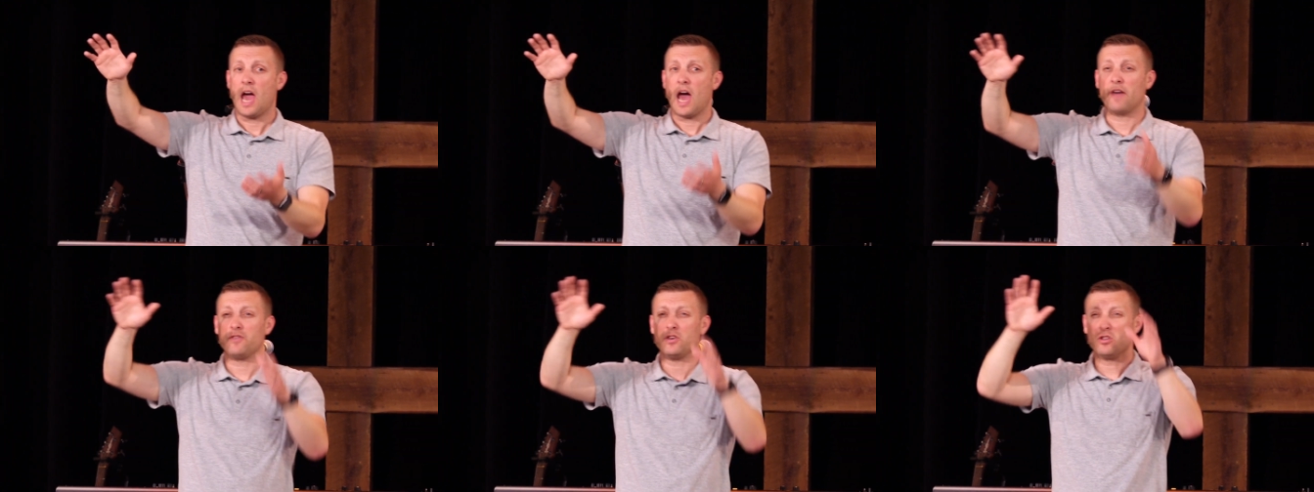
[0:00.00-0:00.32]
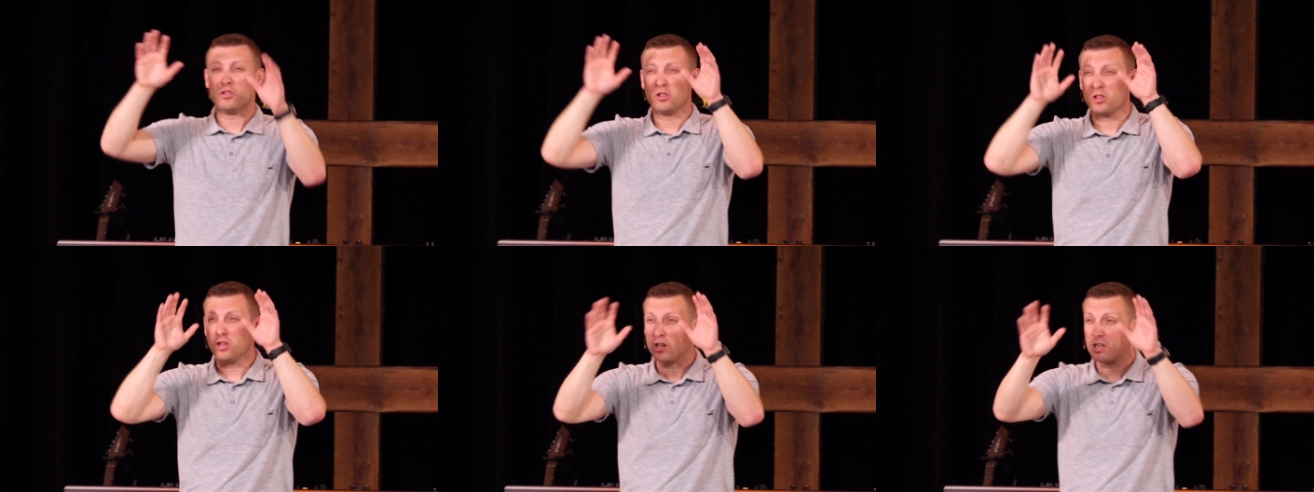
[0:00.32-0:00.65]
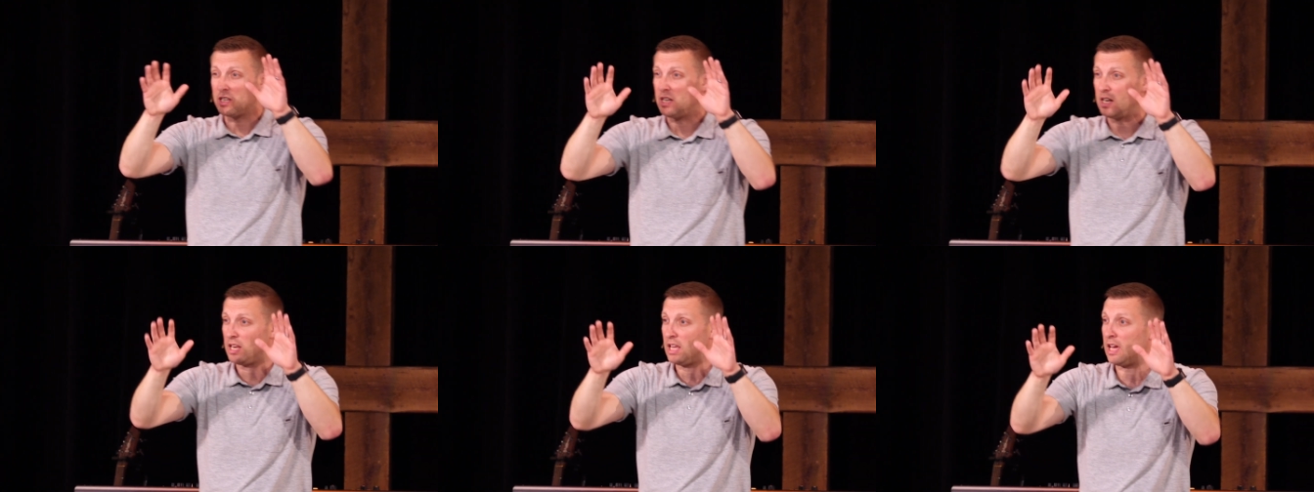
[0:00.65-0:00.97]
Have you
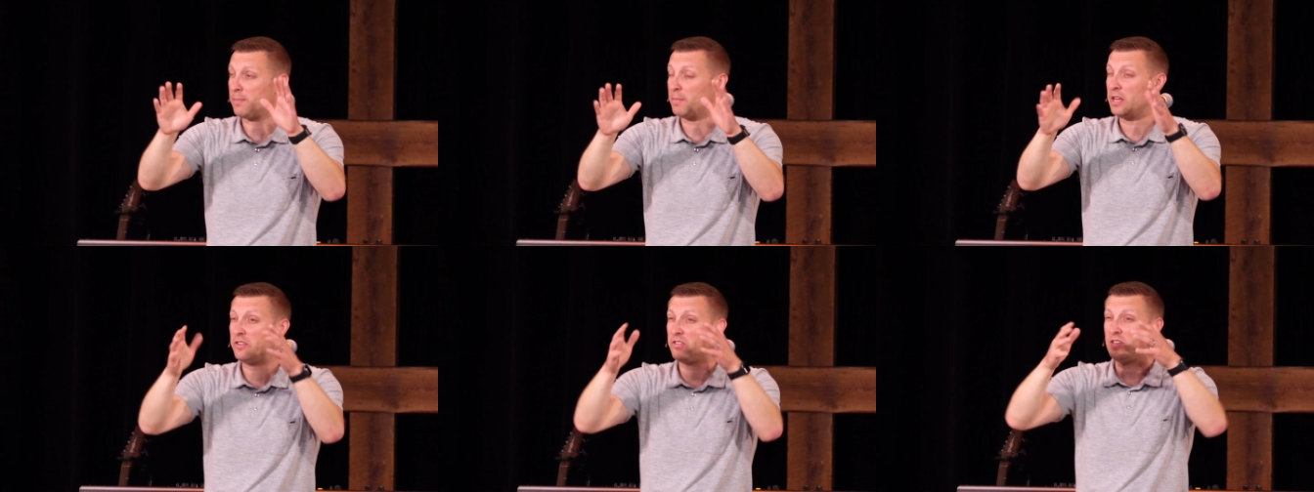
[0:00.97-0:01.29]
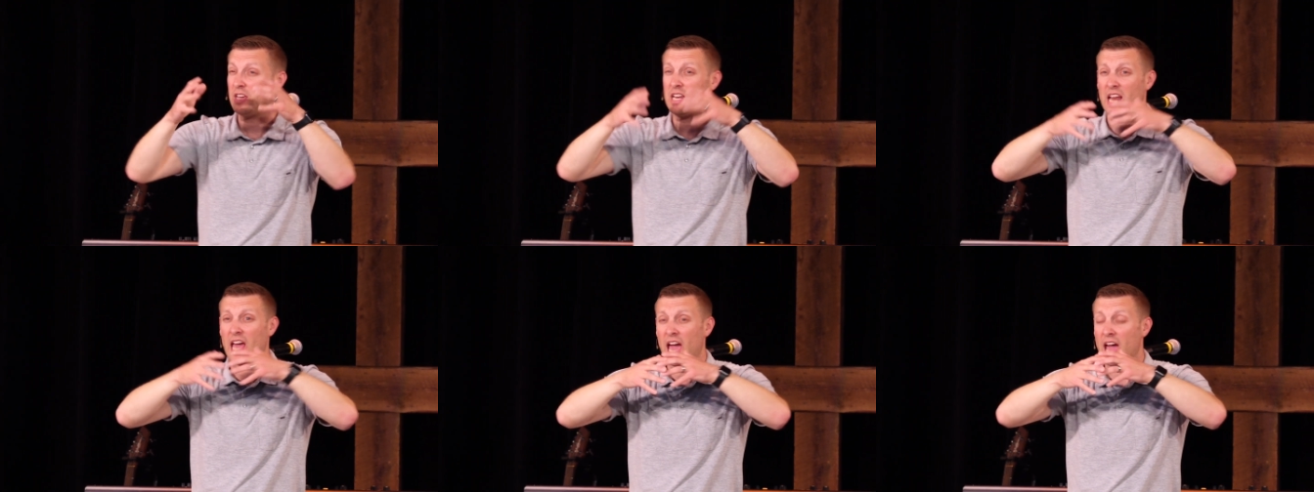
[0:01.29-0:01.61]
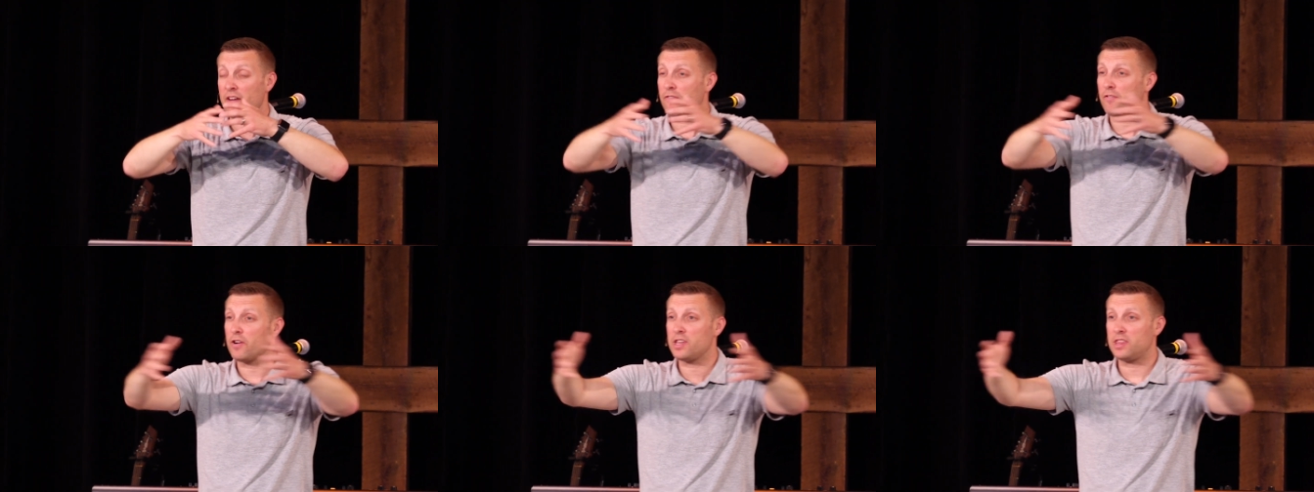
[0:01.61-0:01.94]
looked at him and seen
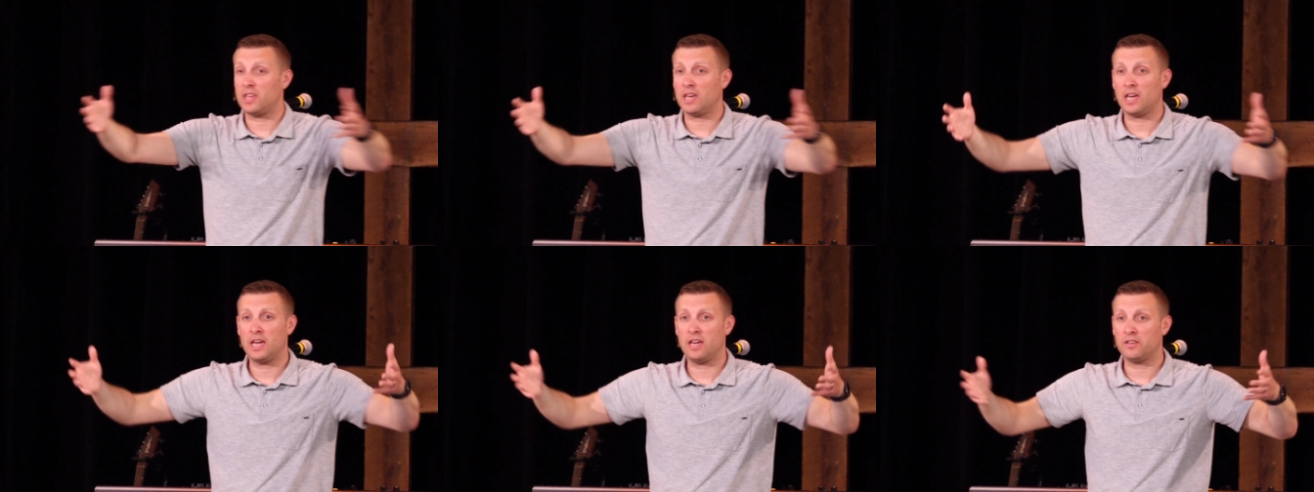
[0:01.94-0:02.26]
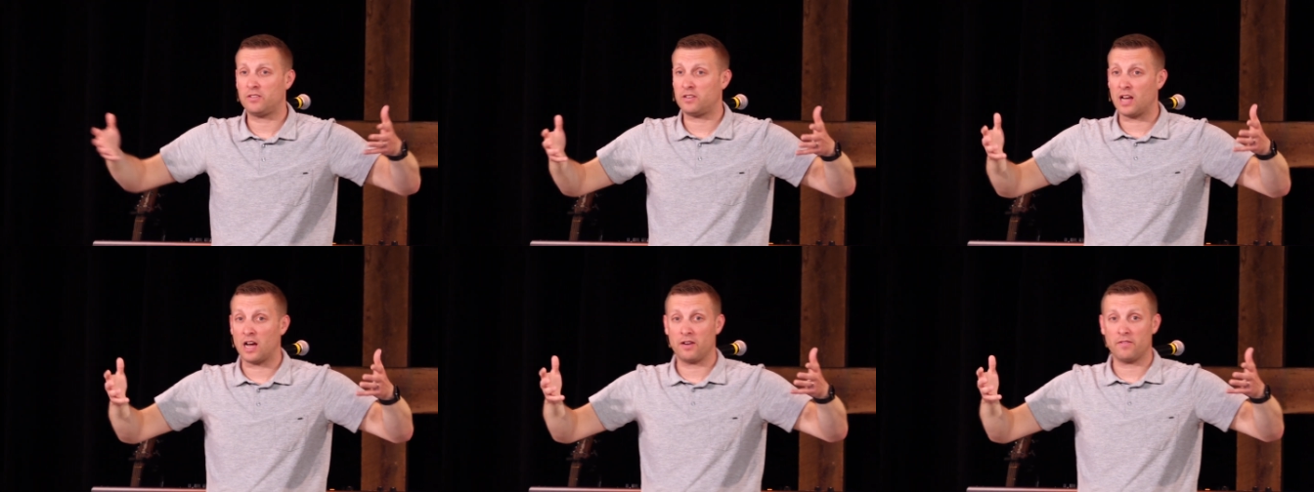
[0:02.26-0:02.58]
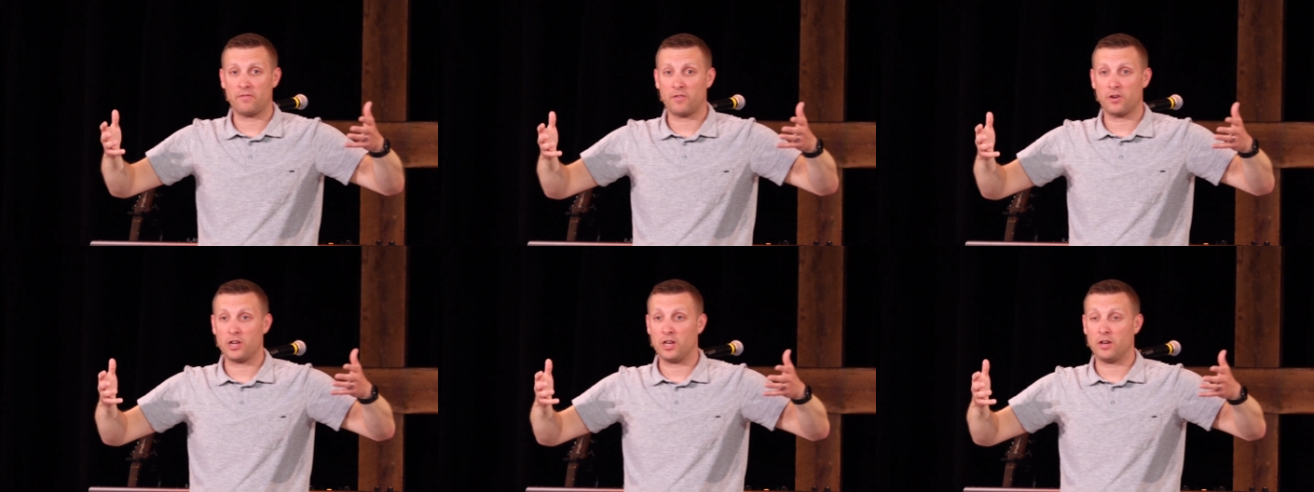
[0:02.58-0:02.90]
everything he's done
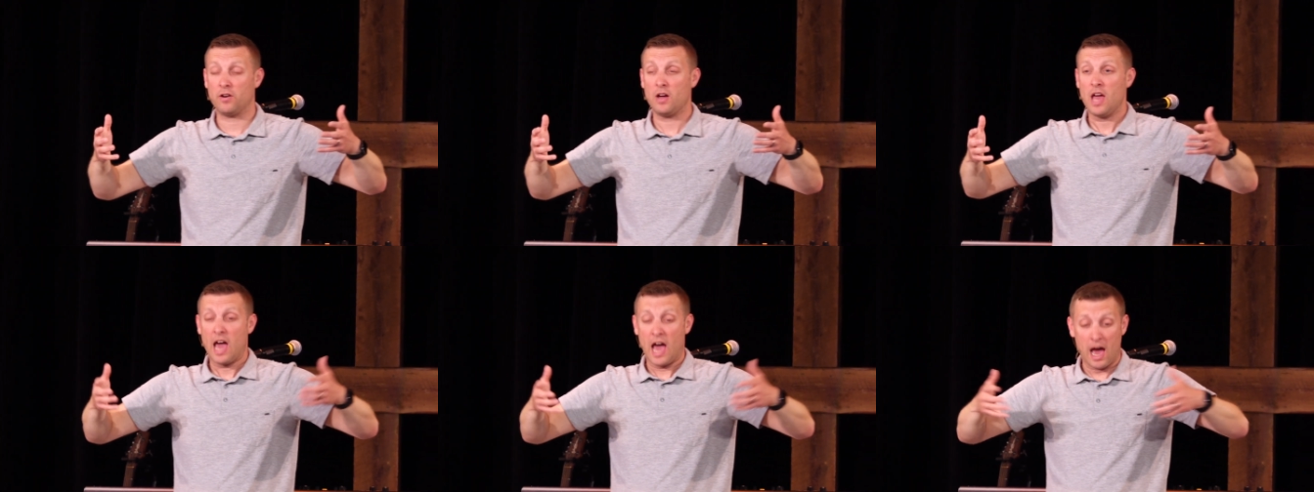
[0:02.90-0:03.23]
for you?